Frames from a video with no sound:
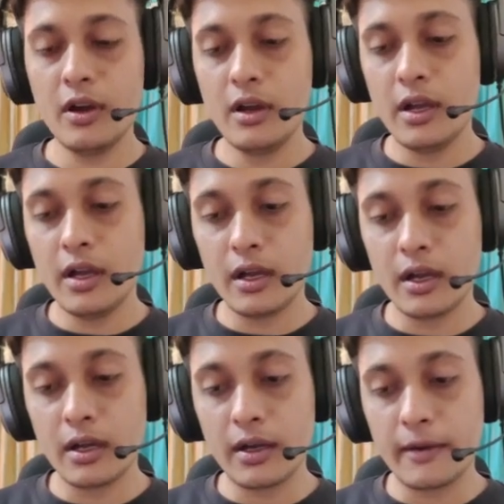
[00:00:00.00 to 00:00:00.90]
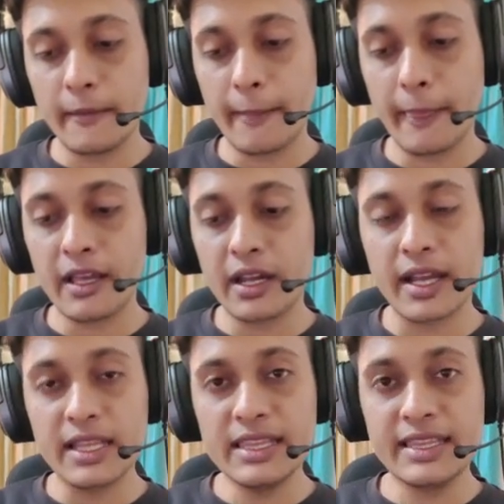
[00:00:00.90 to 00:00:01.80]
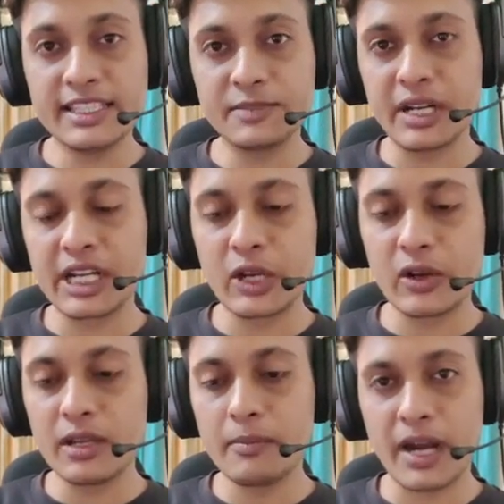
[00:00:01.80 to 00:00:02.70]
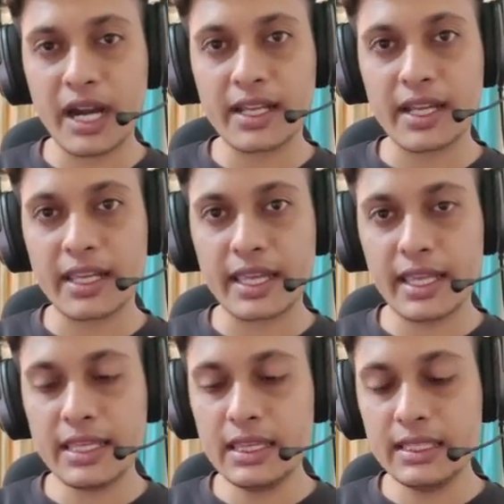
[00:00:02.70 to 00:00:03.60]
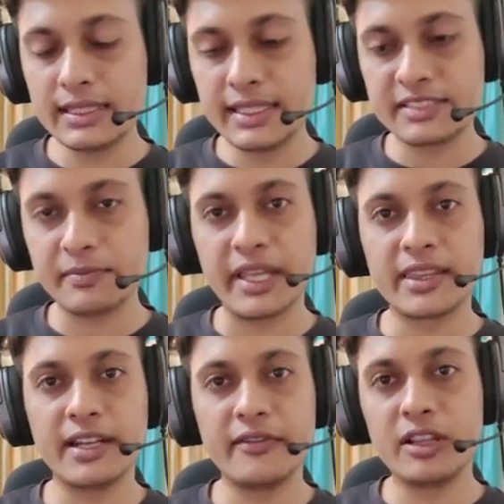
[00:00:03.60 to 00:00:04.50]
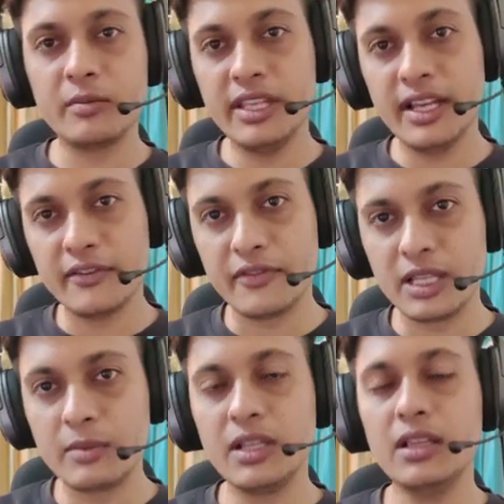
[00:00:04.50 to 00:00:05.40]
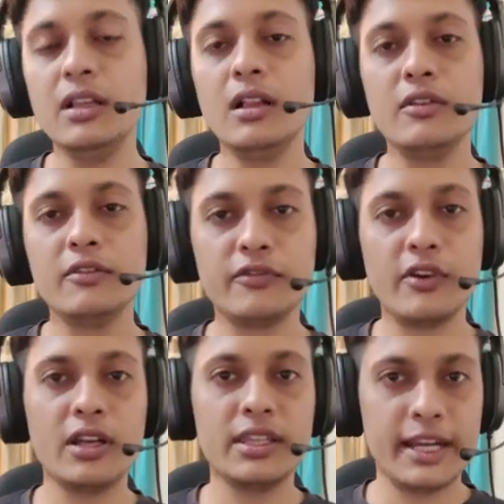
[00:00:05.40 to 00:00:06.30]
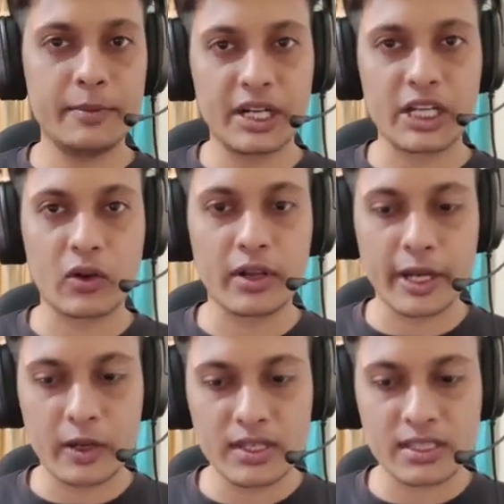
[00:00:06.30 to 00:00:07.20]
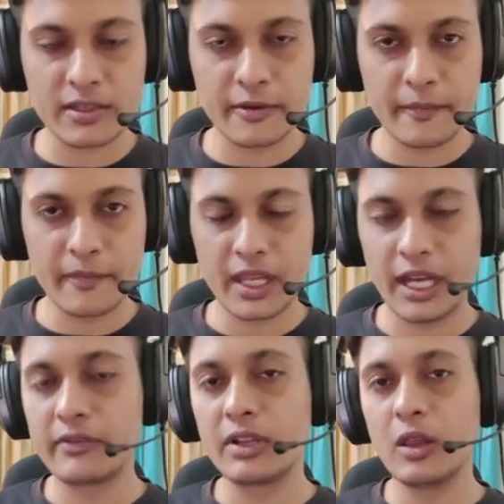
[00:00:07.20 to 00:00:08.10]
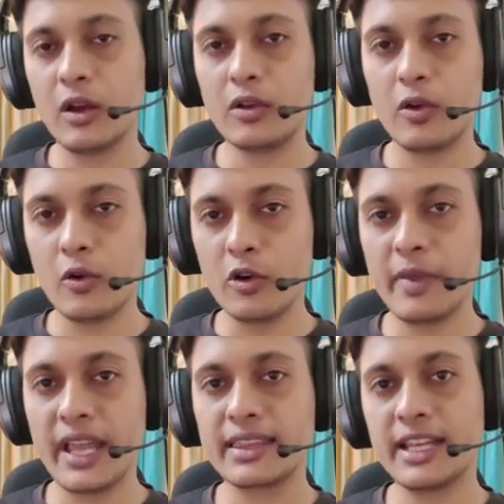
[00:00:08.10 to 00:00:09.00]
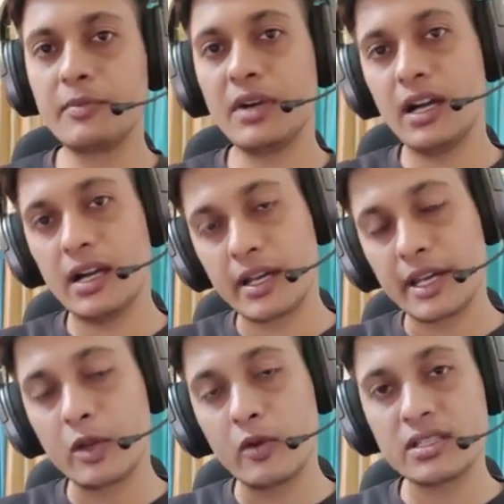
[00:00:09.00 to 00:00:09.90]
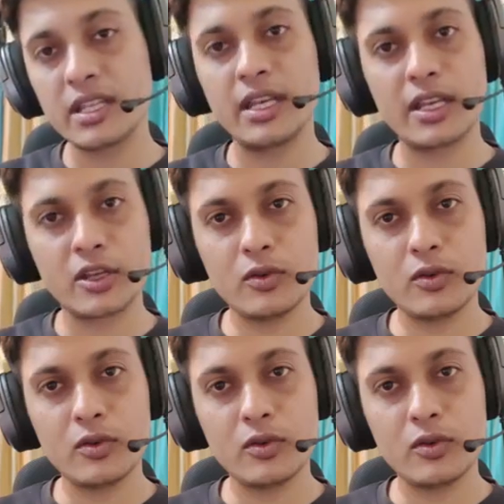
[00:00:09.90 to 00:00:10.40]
uh, run this particular part again, this method will be available for that particular request. It will not hold back that request in a queue.